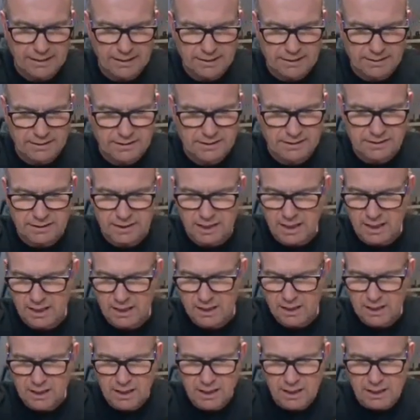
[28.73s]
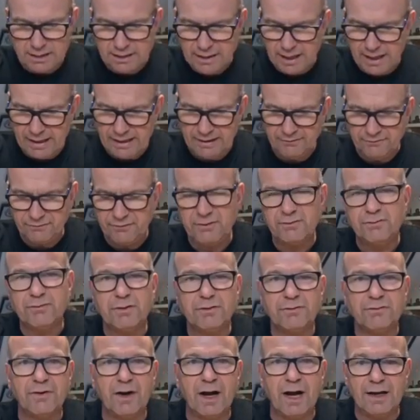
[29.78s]
it's
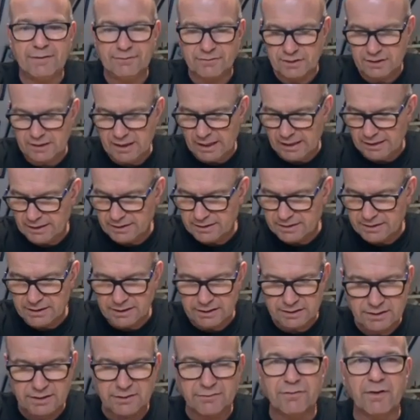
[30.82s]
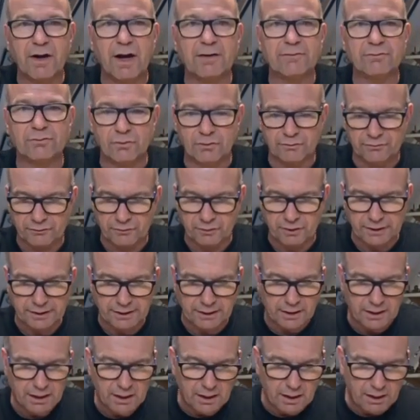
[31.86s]
1955 to 1965
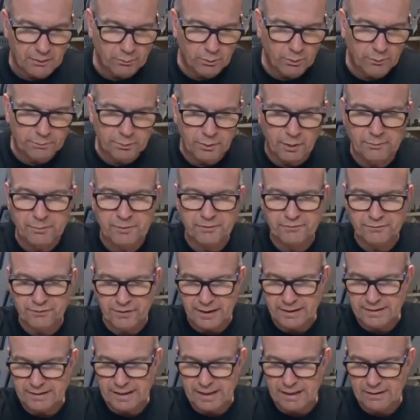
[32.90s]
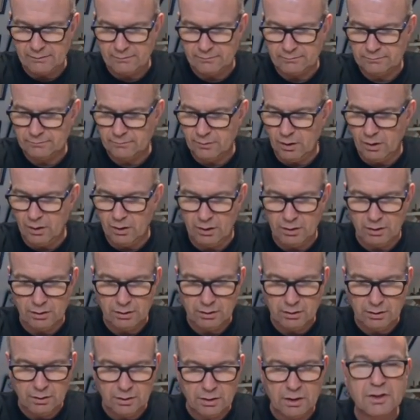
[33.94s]
roughly. We'll probably find out more
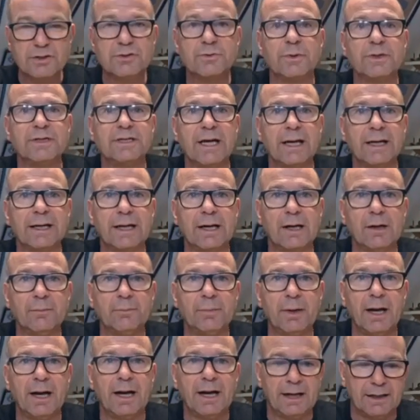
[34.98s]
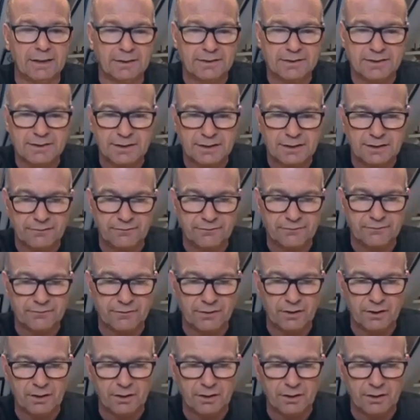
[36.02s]
as we take it apart and see if